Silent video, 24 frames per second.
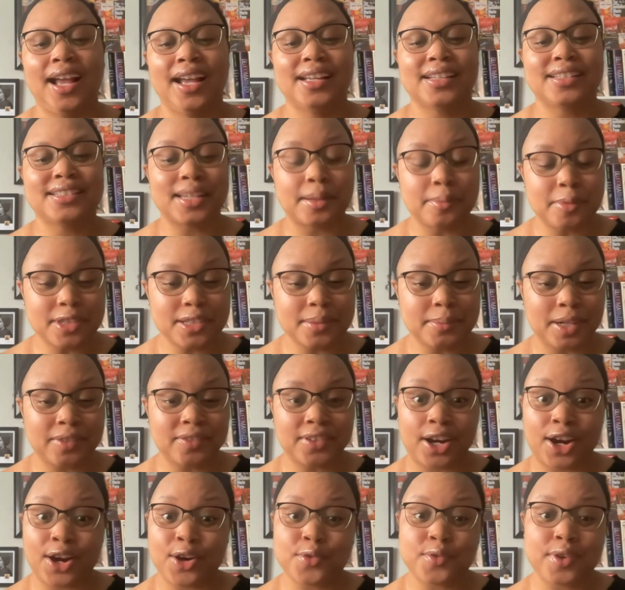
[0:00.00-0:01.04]
Some of them I've
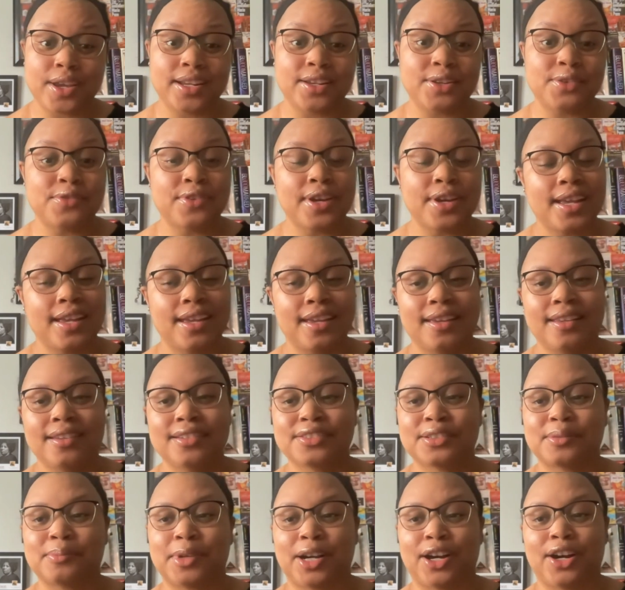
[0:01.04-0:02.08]
already read,
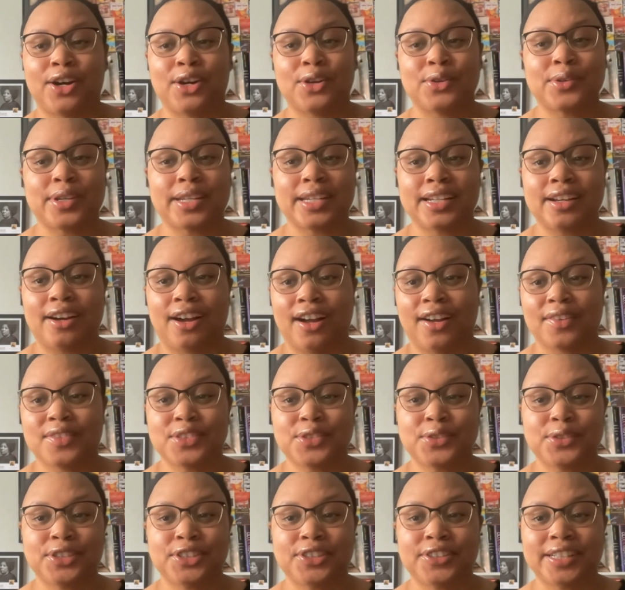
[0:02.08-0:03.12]
so I'm already off
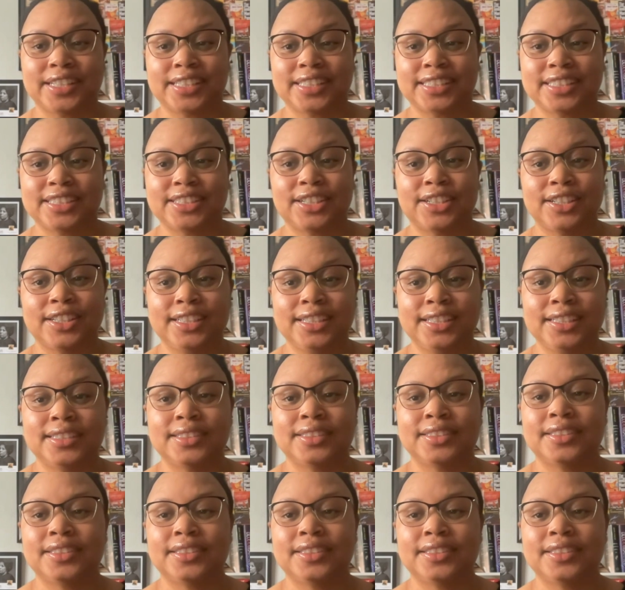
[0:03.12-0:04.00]
to a great start.